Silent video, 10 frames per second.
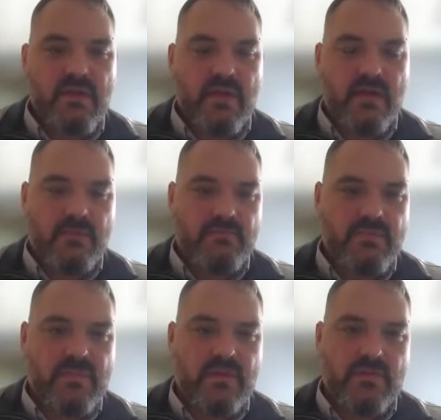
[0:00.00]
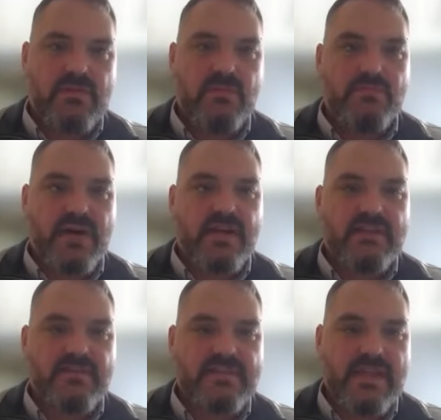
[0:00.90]
There are two
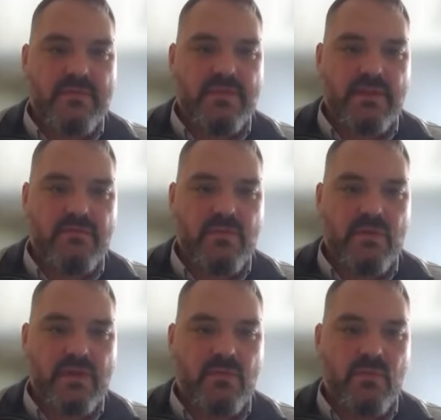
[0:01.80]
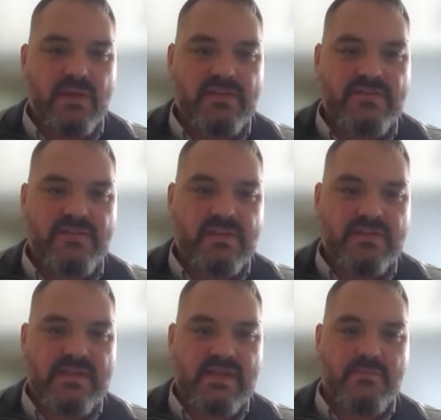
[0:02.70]
buckets of sampling, if you will. One is
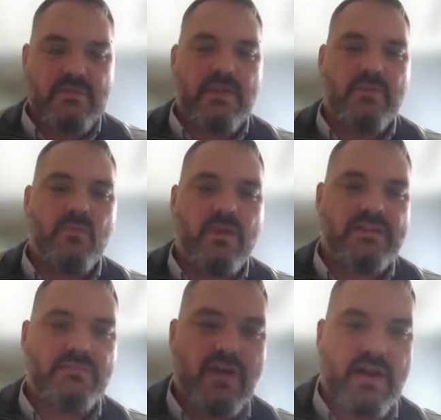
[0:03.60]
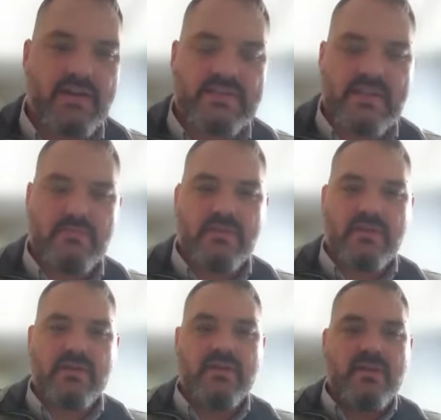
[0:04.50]
field sampling and one is product sampling.